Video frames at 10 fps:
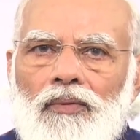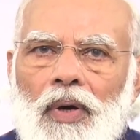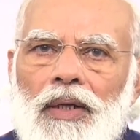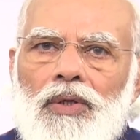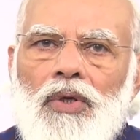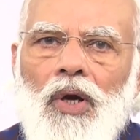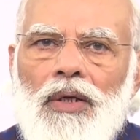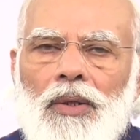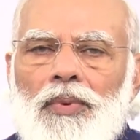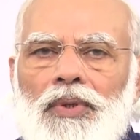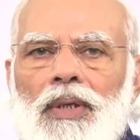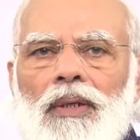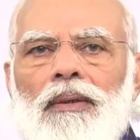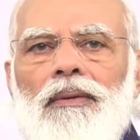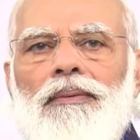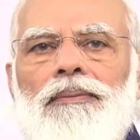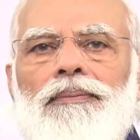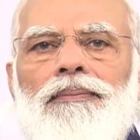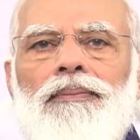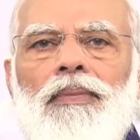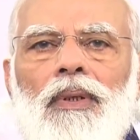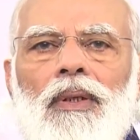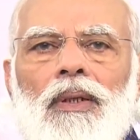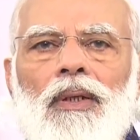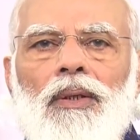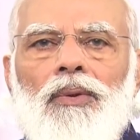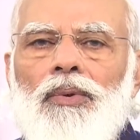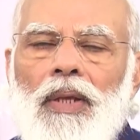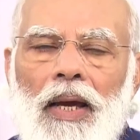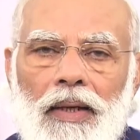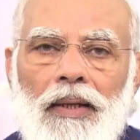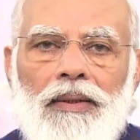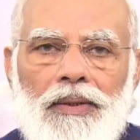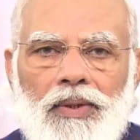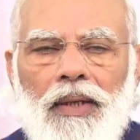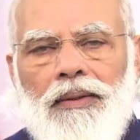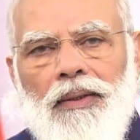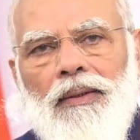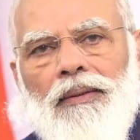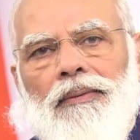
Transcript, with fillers: for his contribution to the energy sector.